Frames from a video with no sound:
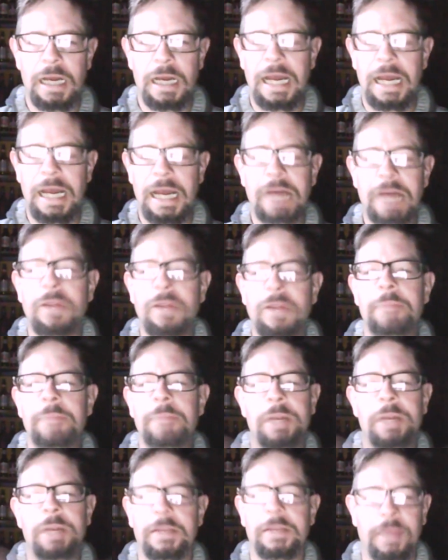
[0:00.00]
I don't like
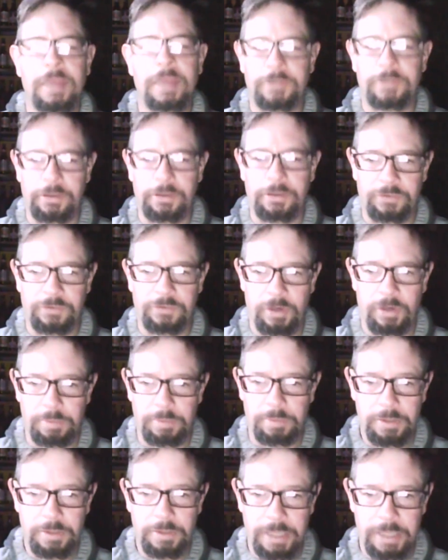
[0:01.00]
beer that tastes like syrup,
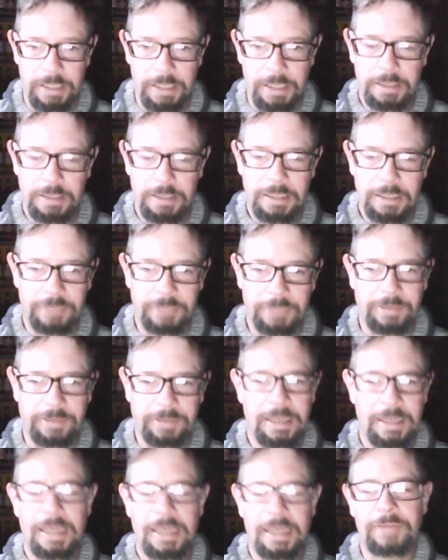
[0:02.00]
okay? It's
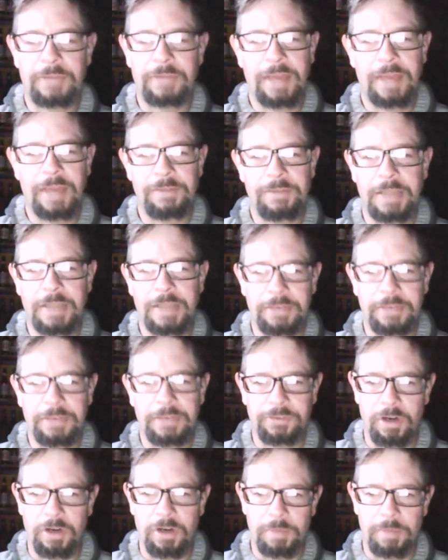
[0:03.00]
it's heavy like
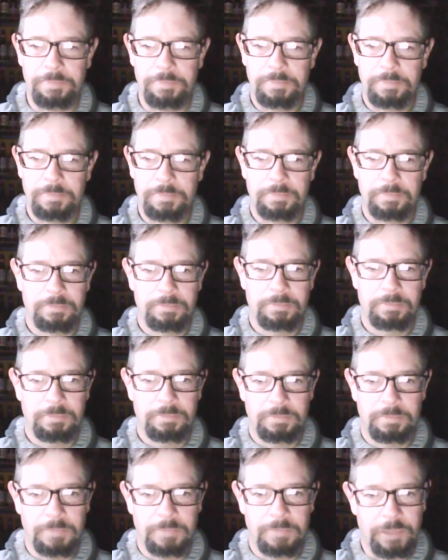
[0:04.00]
syrup.
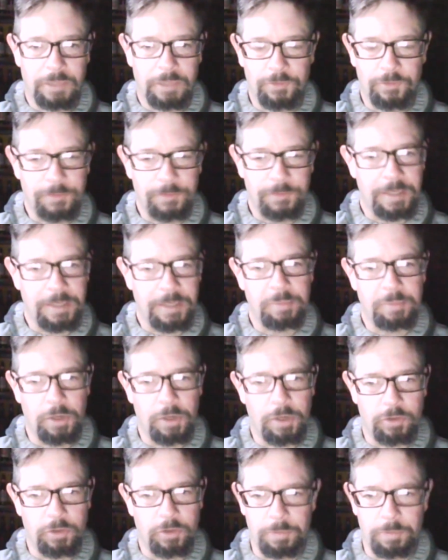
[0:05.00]
It's
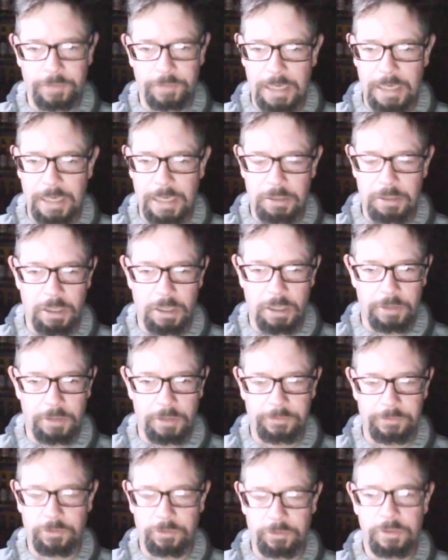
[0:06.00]
15.2% alcohol.
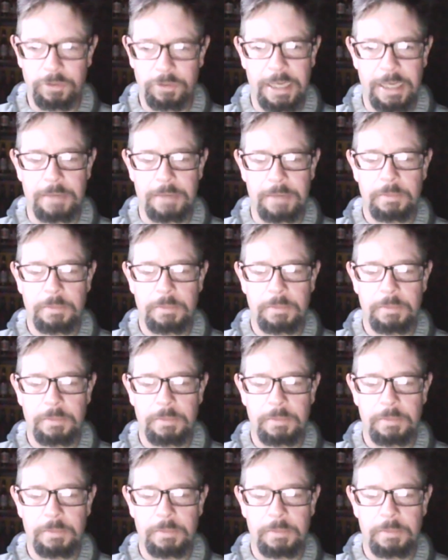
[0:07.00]
It's too damn